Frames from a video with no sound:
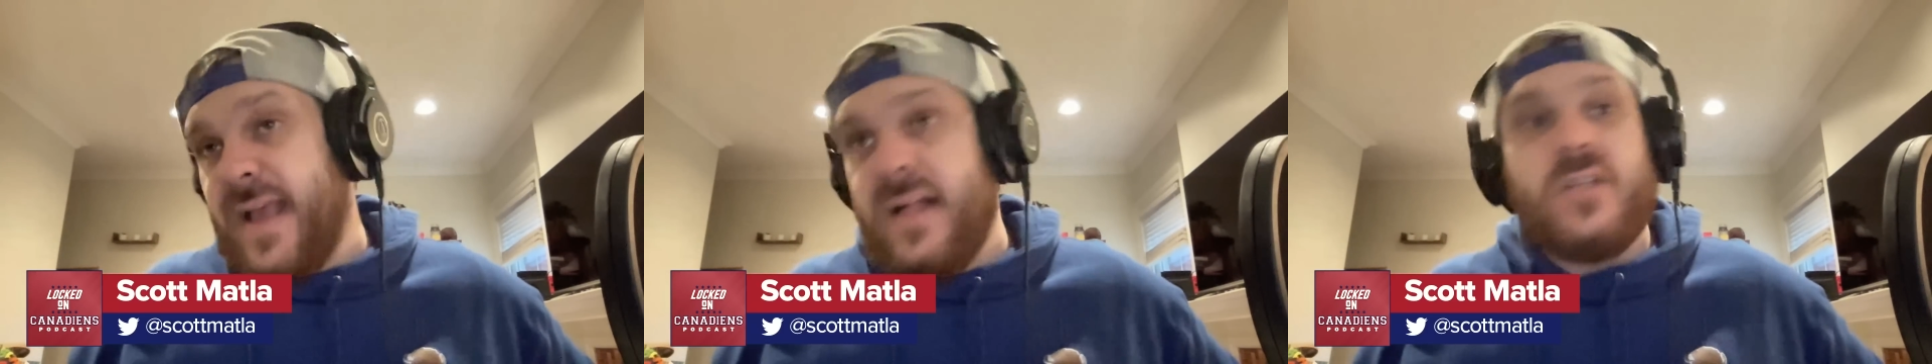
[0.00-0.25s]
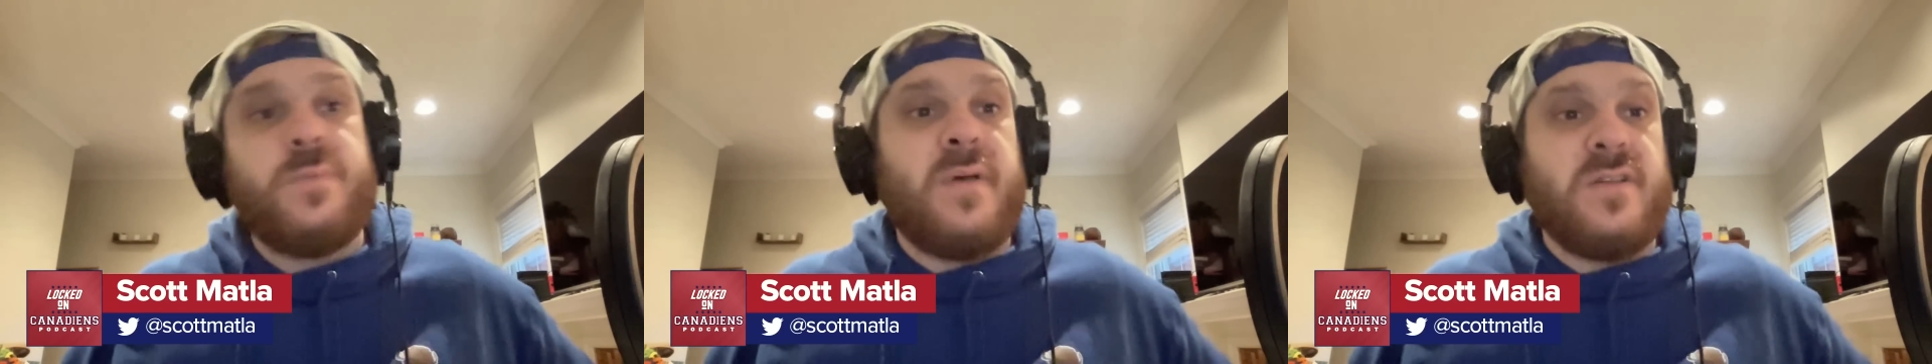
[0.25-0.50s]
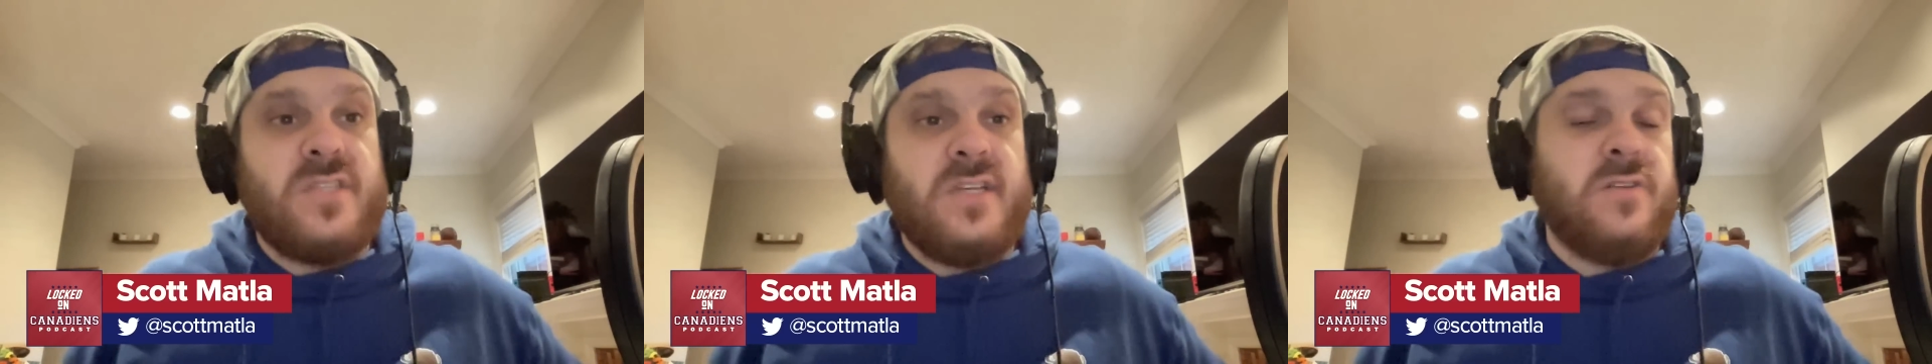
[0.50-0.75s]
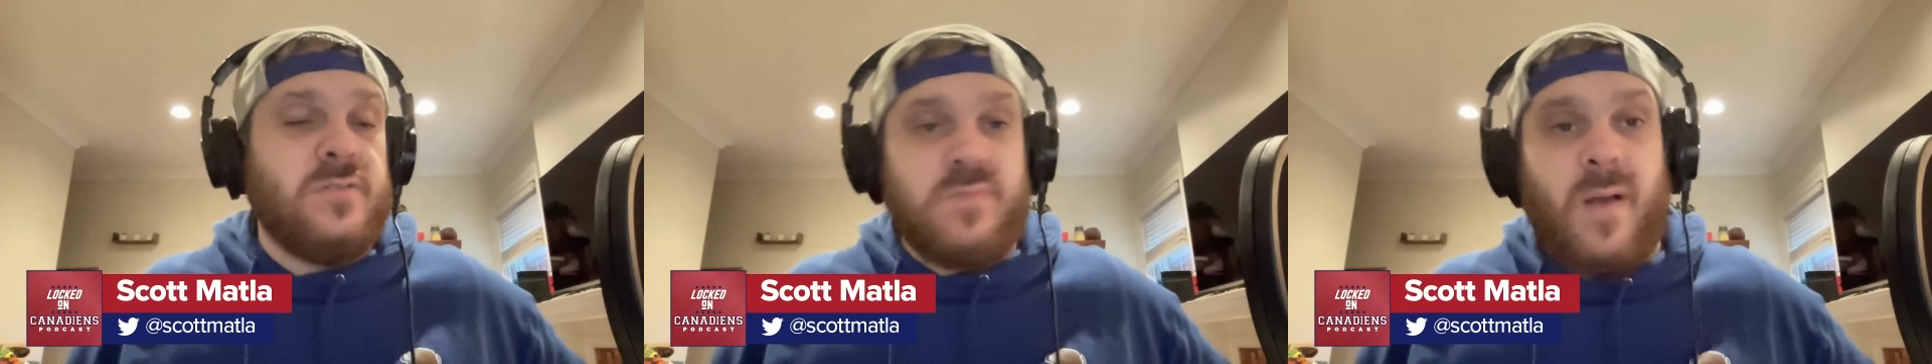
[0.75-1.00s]
Alex
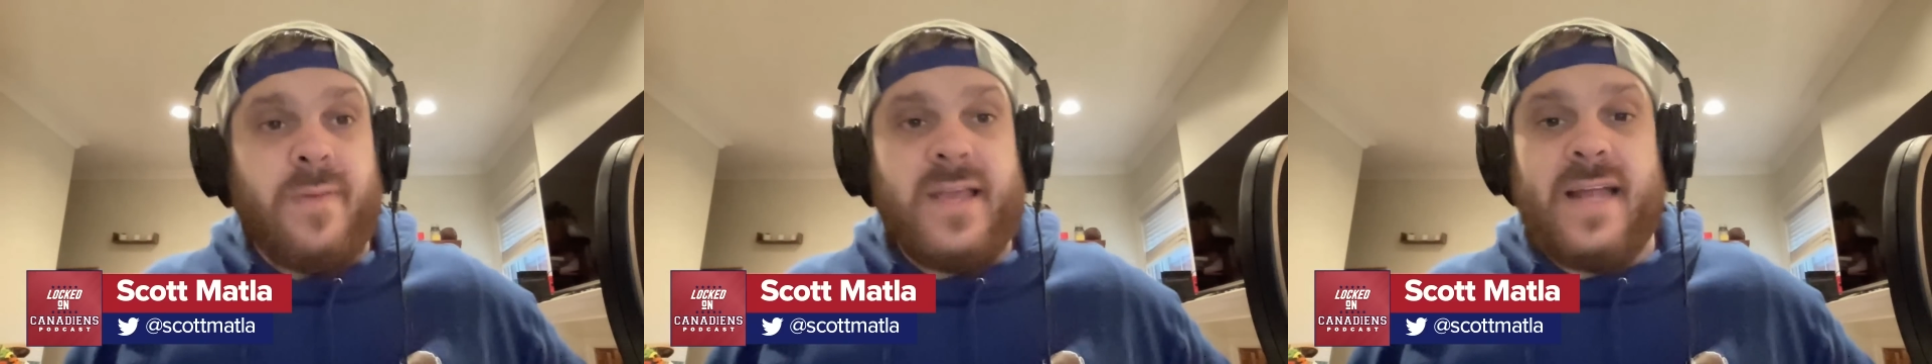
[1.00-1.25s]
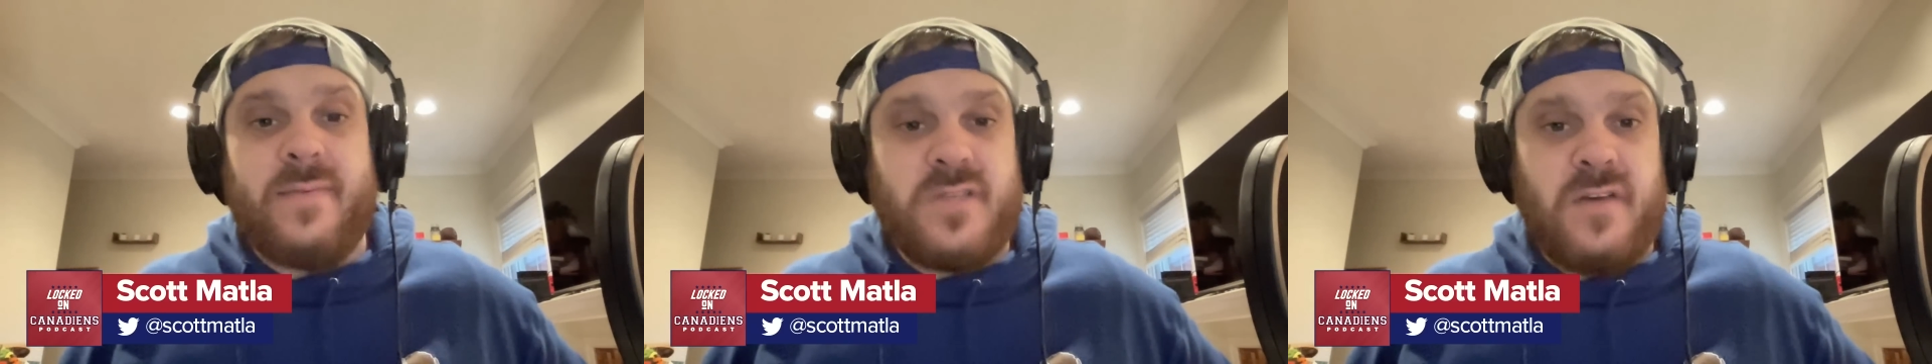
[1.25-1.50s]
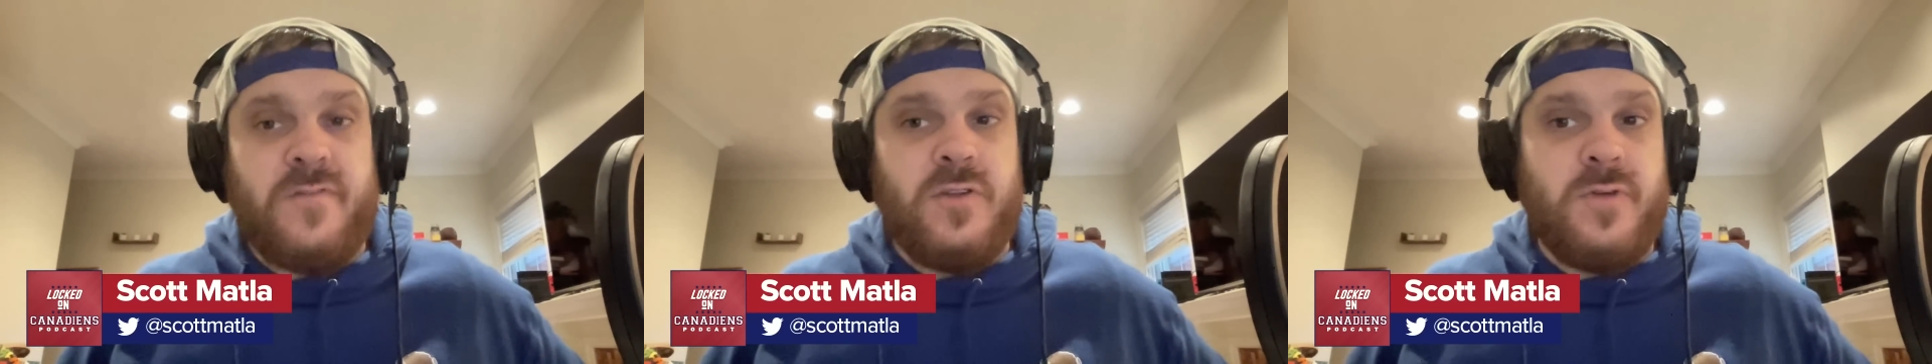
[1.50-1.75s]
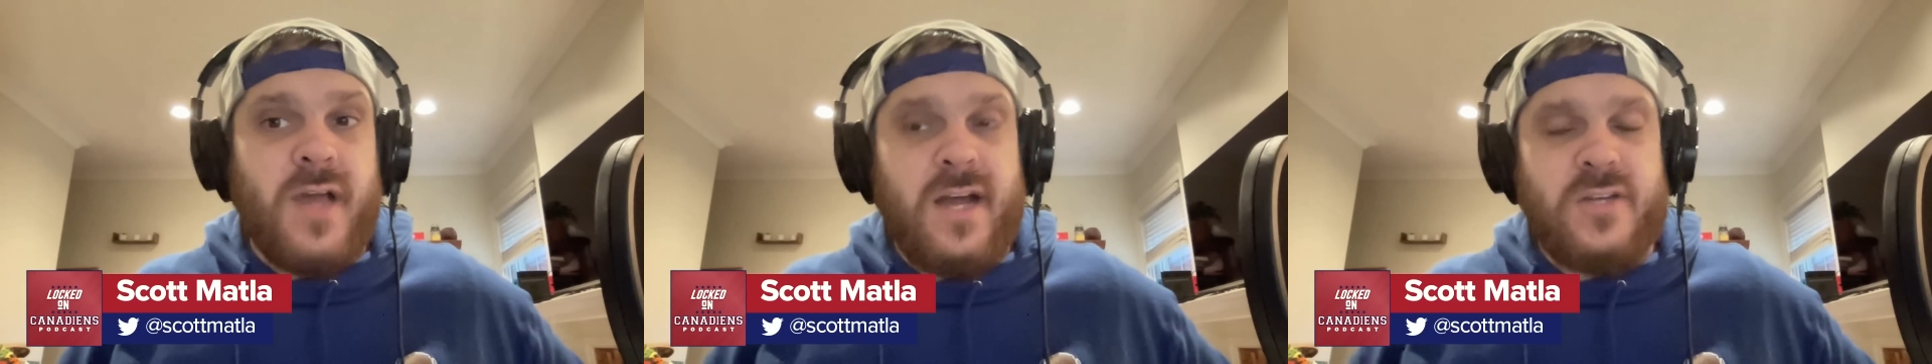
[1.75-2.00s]
Belzile probably got himself a
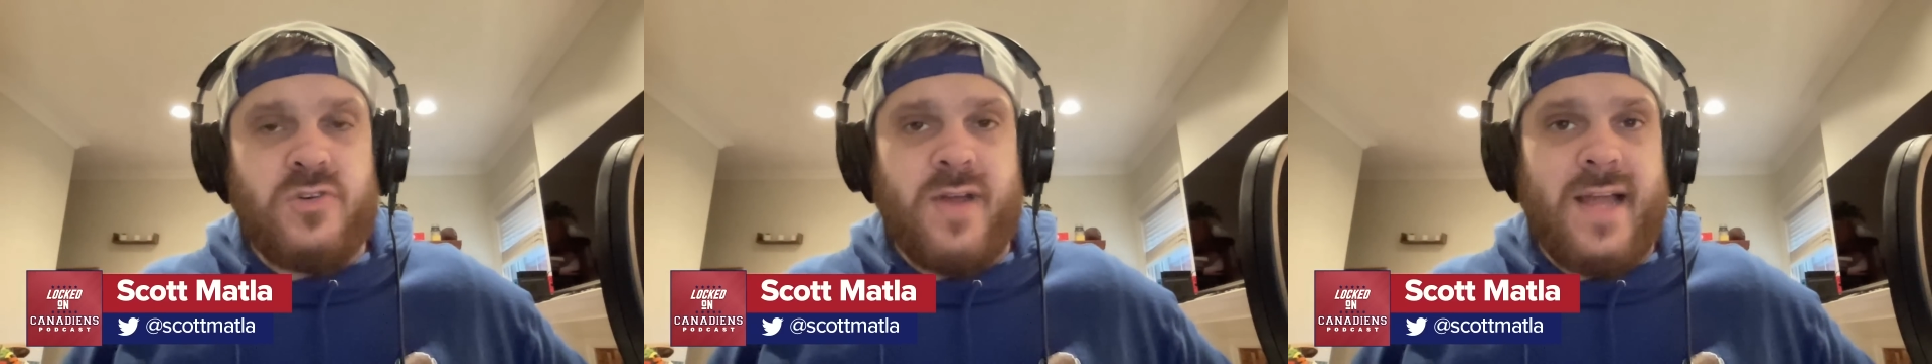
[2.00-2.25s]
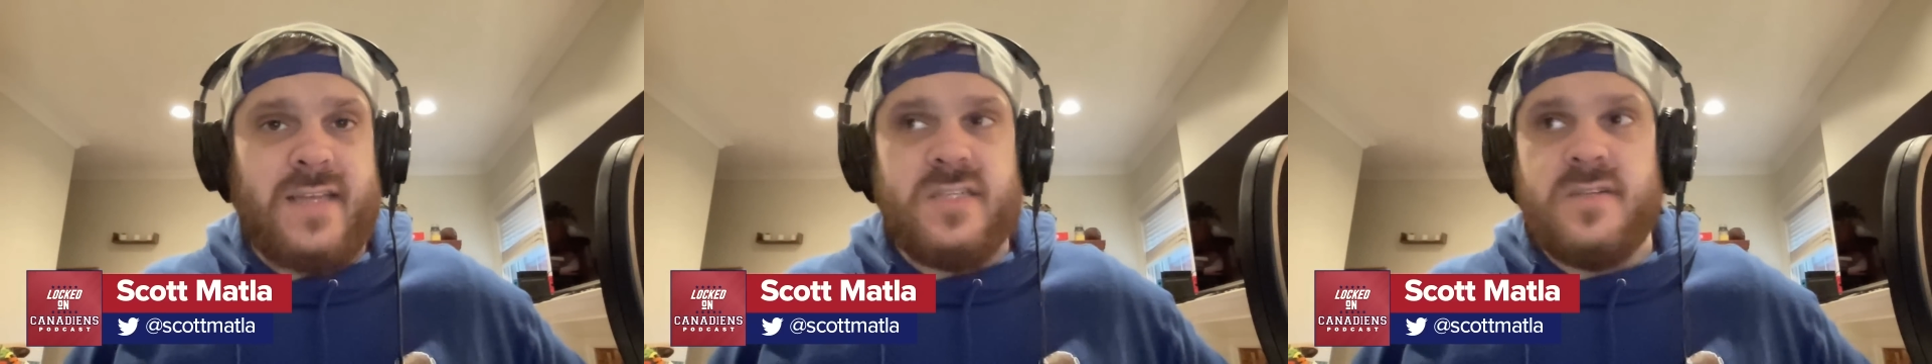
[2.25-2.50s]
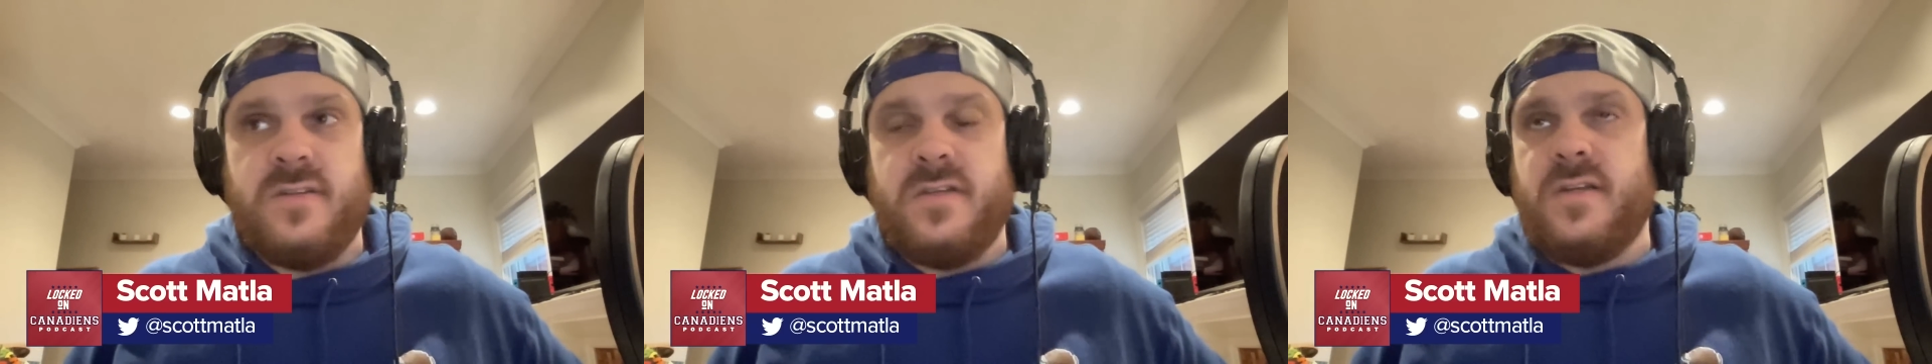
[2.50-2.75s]
new contract.